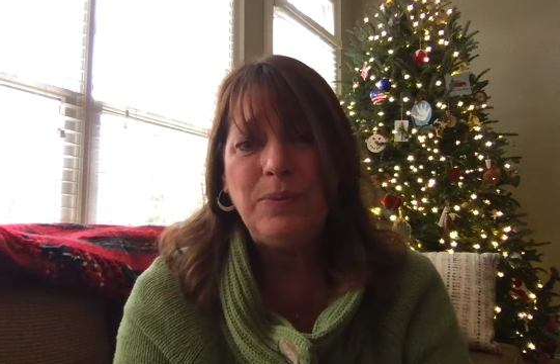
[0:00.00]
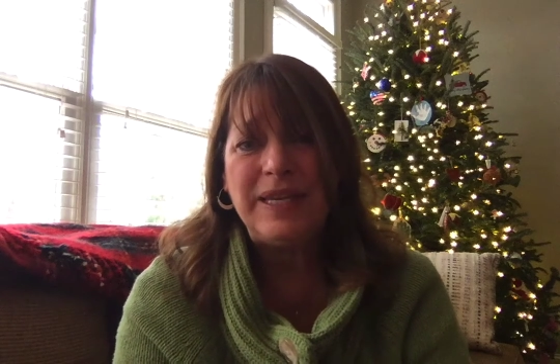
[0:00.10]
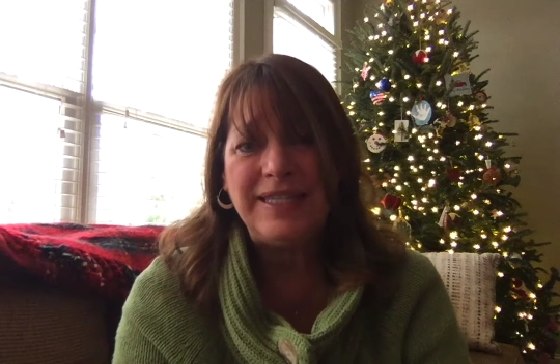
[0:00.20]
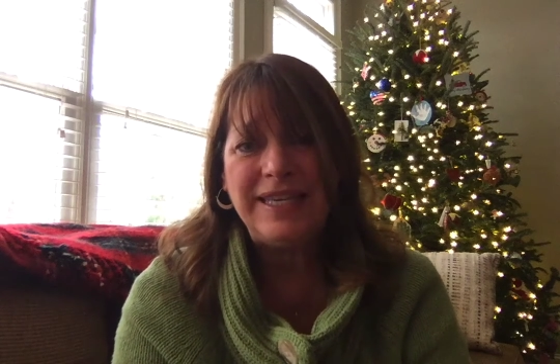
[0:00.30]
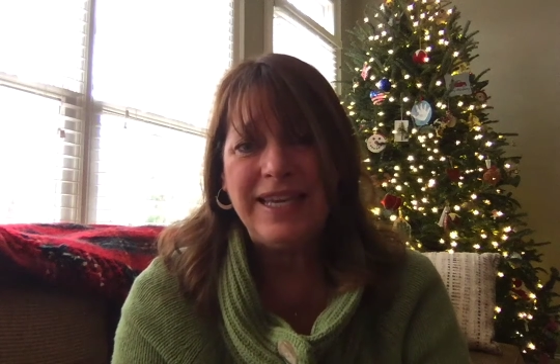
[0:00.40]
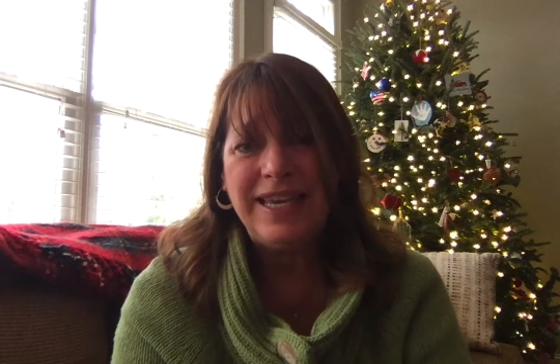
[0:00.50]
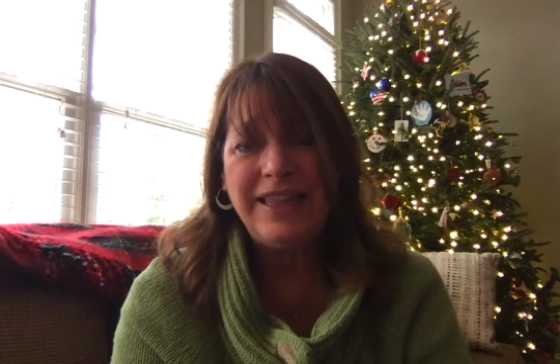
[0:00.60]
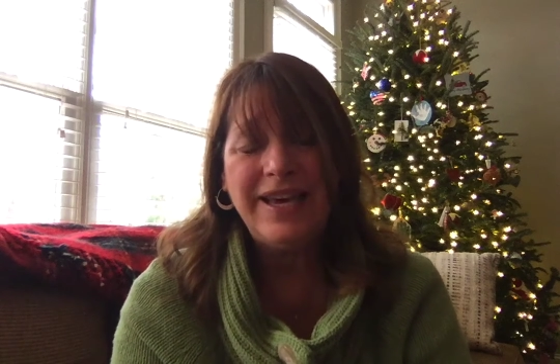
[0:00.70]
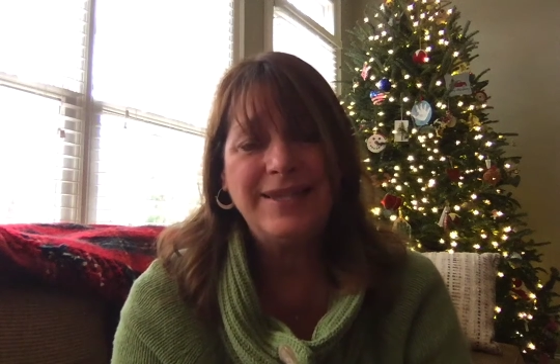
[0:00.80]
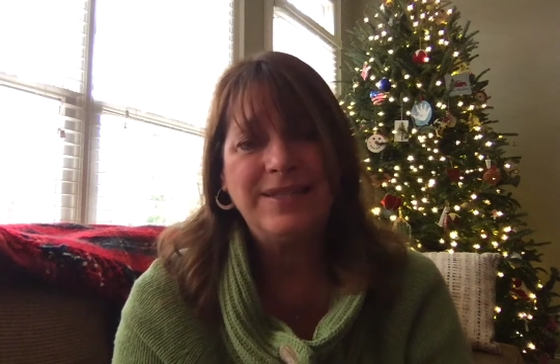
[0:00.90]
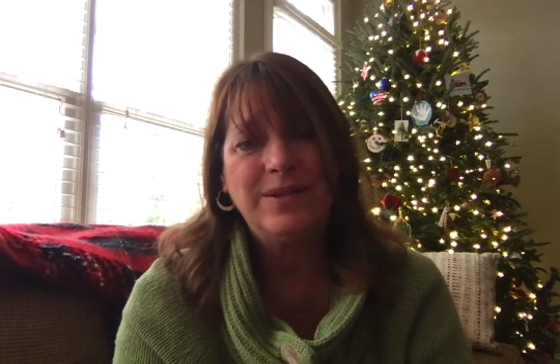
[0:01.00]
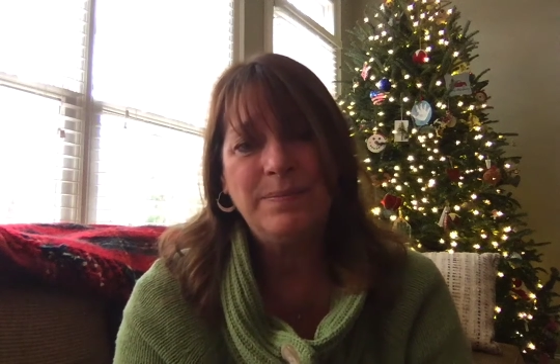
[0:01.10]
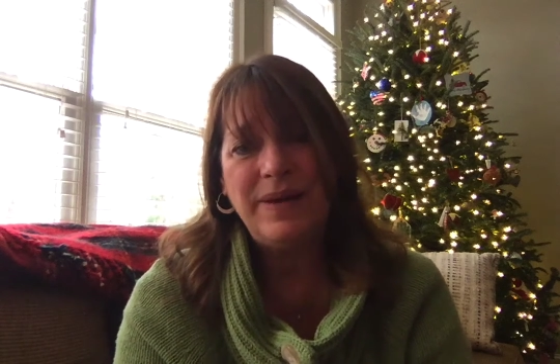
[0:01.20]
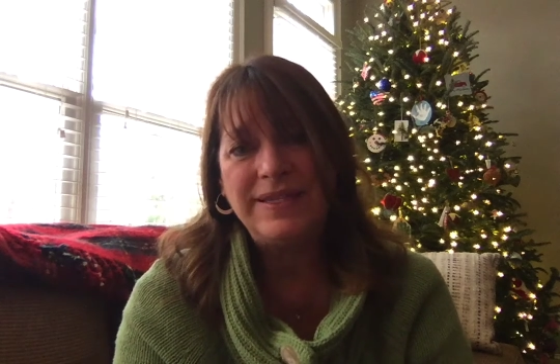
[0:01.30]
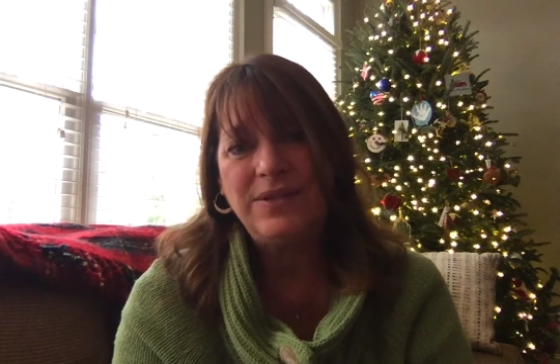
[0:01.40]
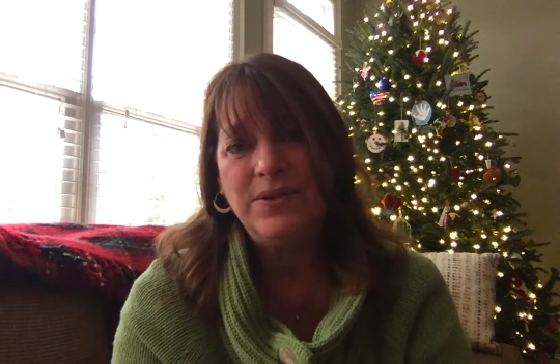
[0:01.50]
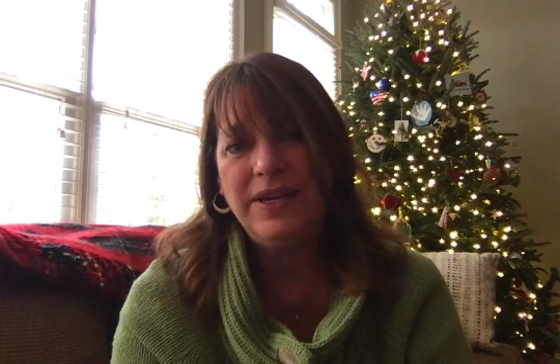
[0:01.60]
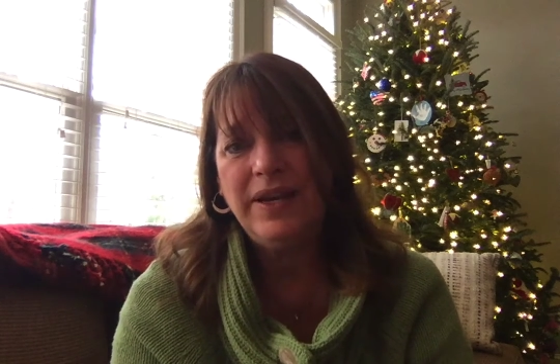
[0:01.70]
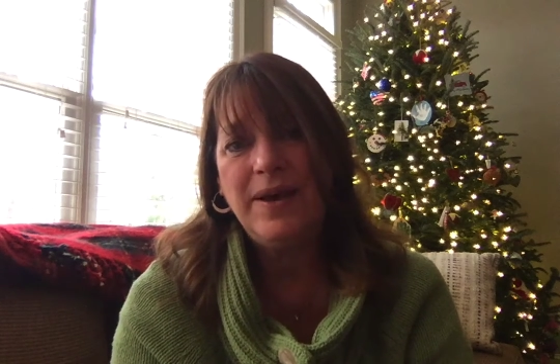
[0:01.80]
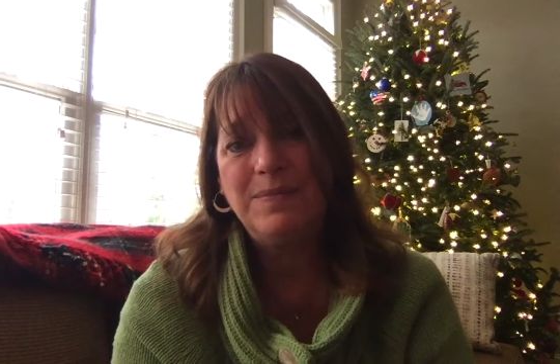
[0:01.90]
busy in the hustle and bustle
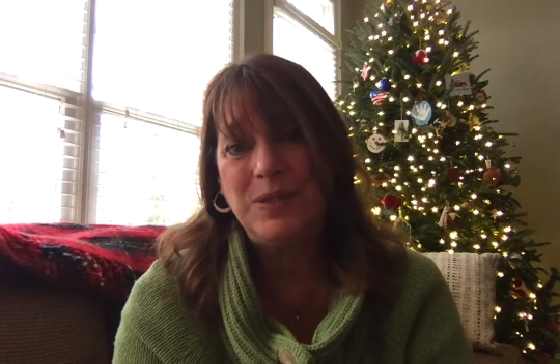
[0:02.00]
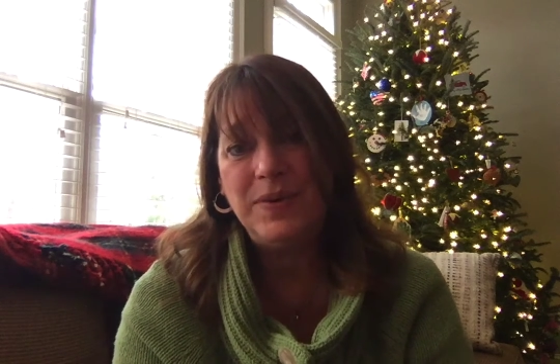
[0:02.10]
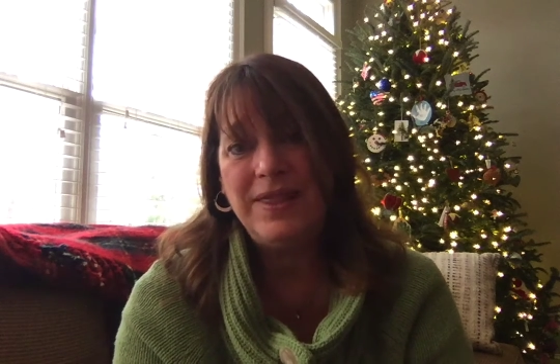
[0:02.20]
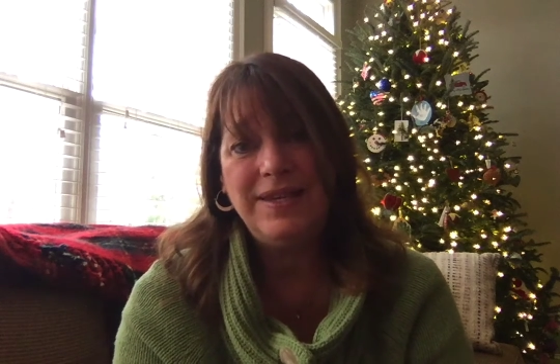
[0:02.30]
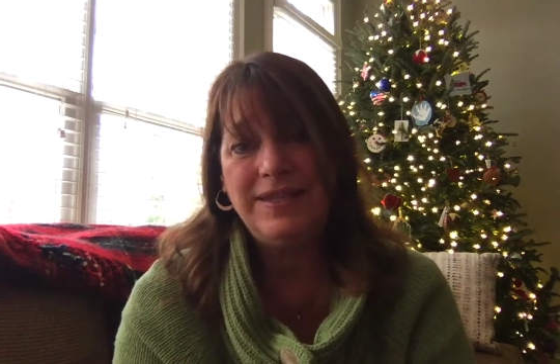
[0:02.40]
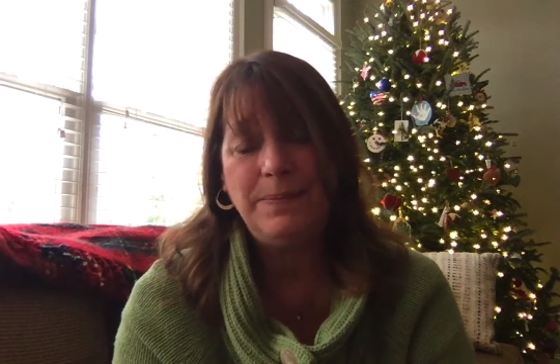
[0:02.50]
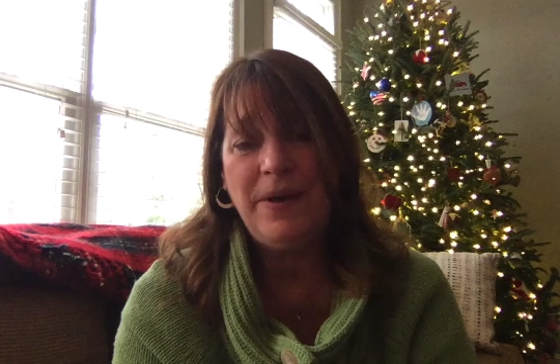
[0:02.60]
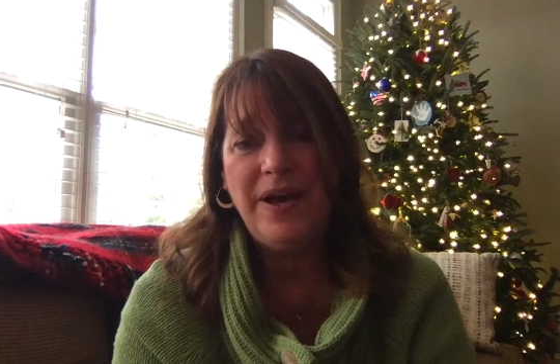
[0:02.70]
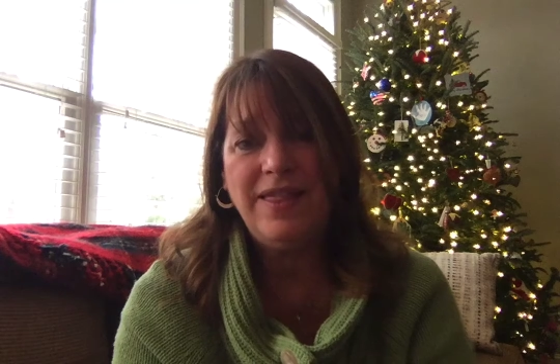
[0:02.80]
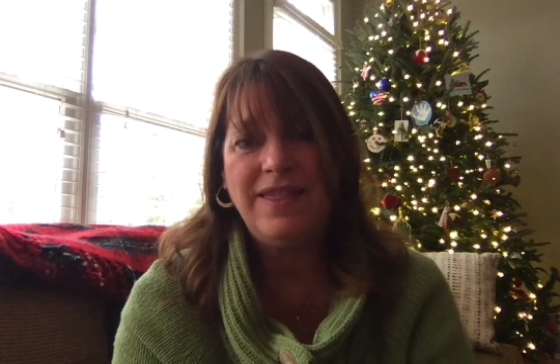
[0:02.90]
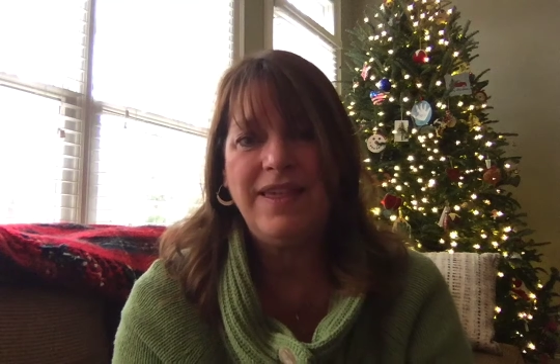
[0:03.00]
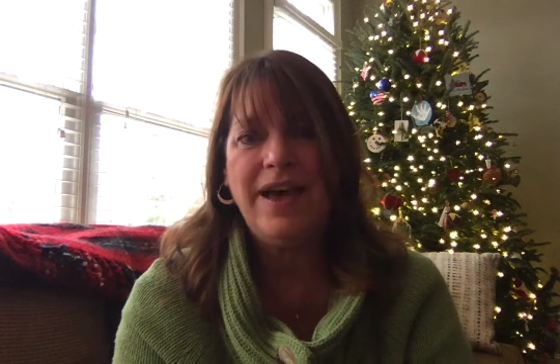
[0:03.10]
that comes with this month